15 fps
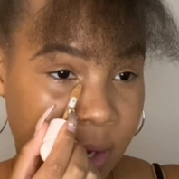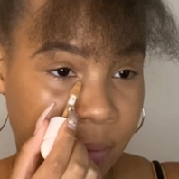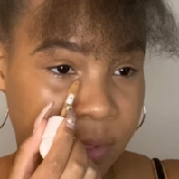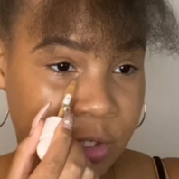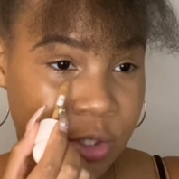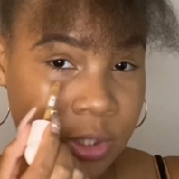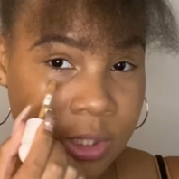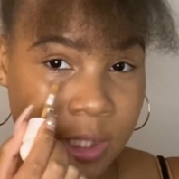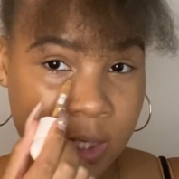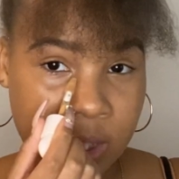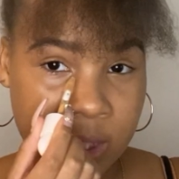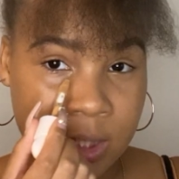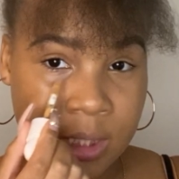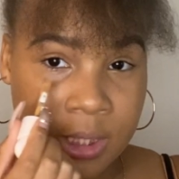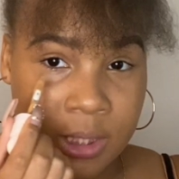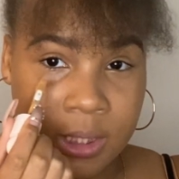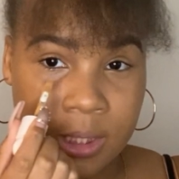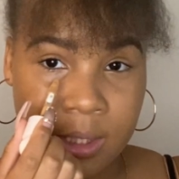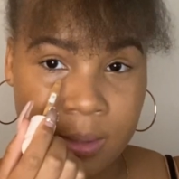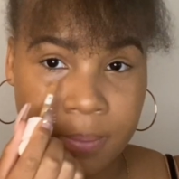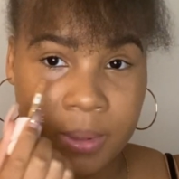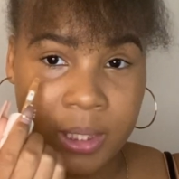way it's just like easy
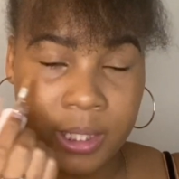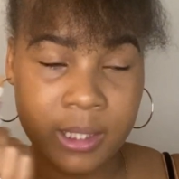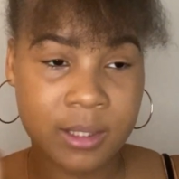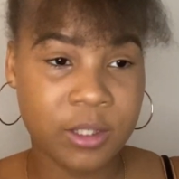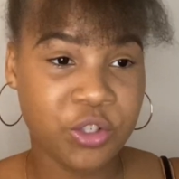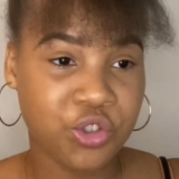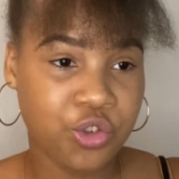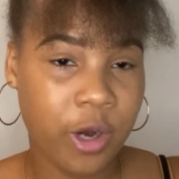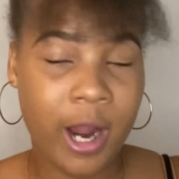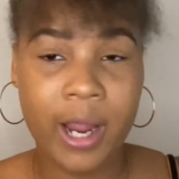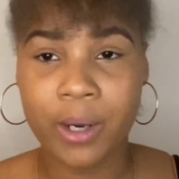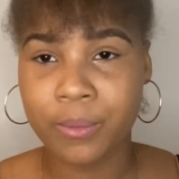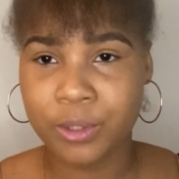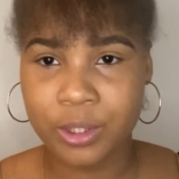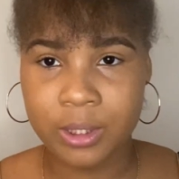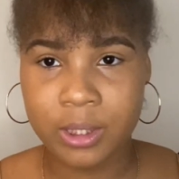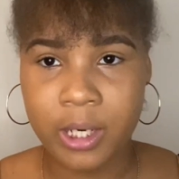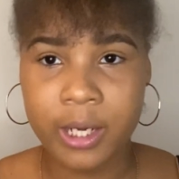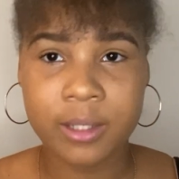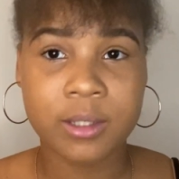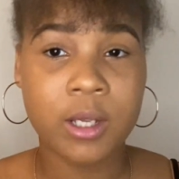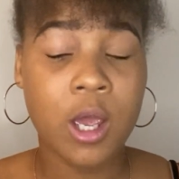to place and drag, which is
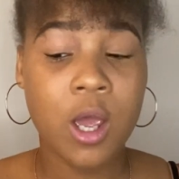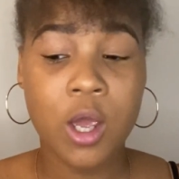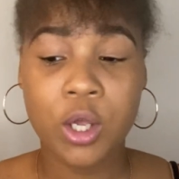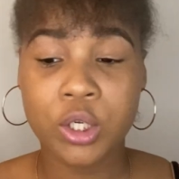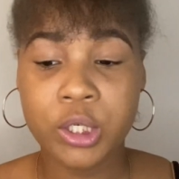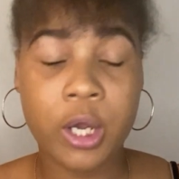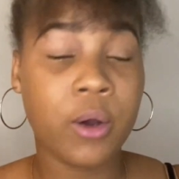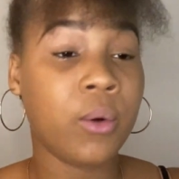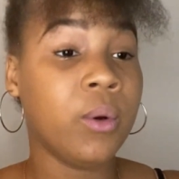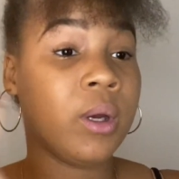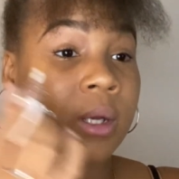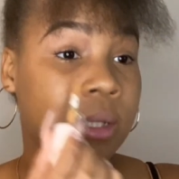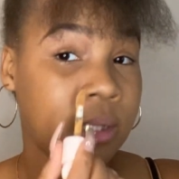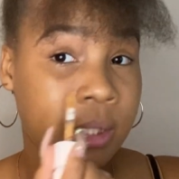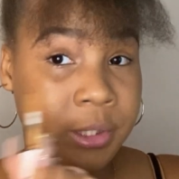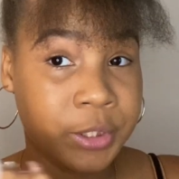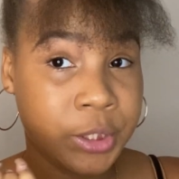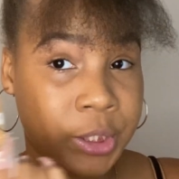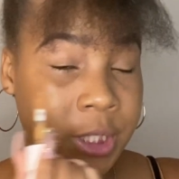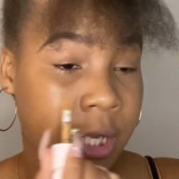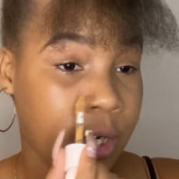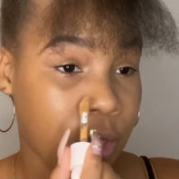nice. So let's
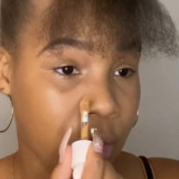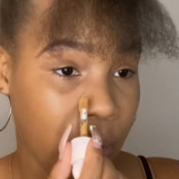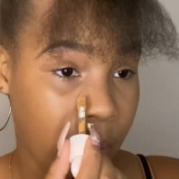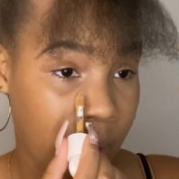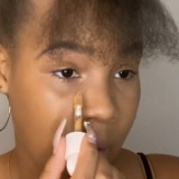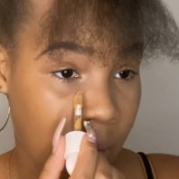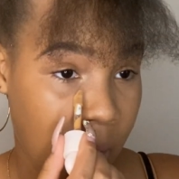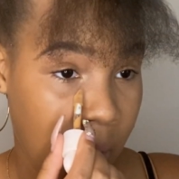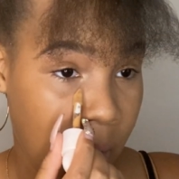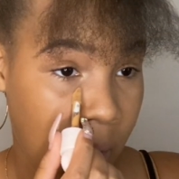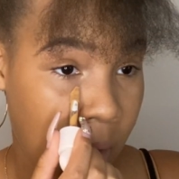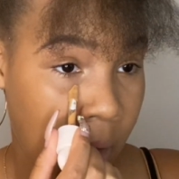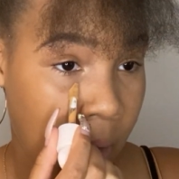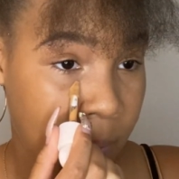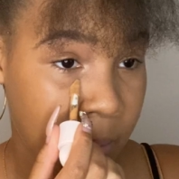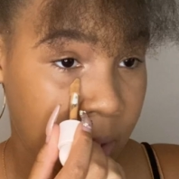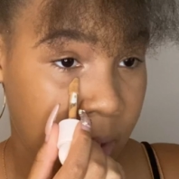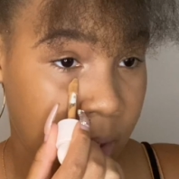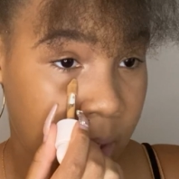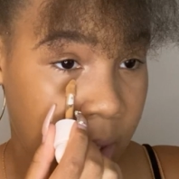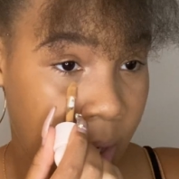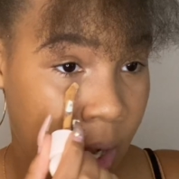just get into it. I'm
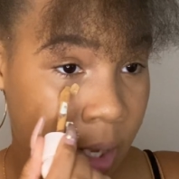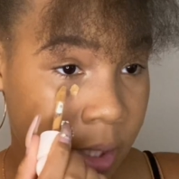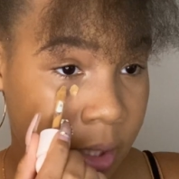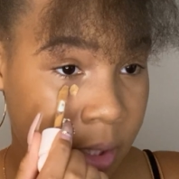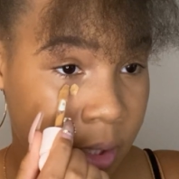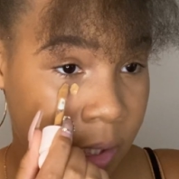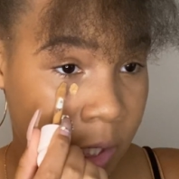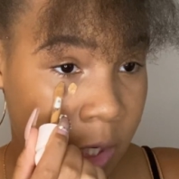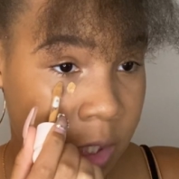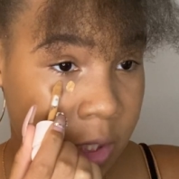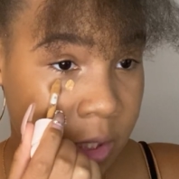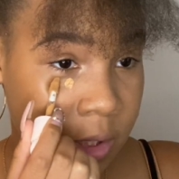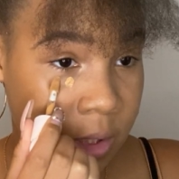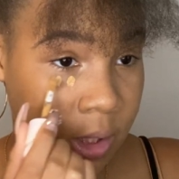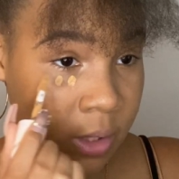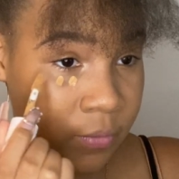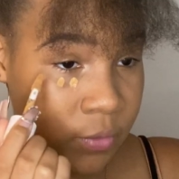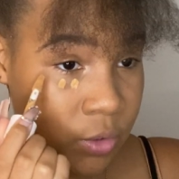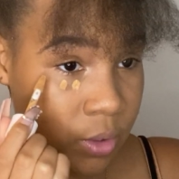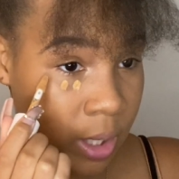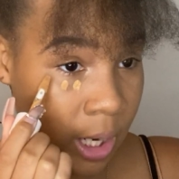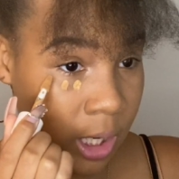gonna dot this on instead of
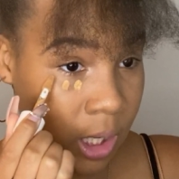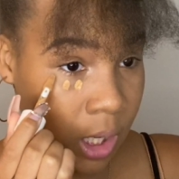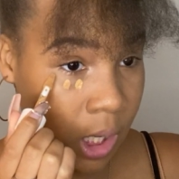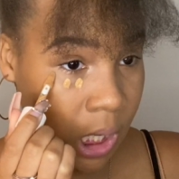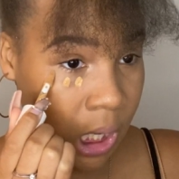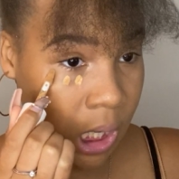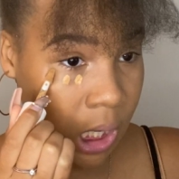dragging.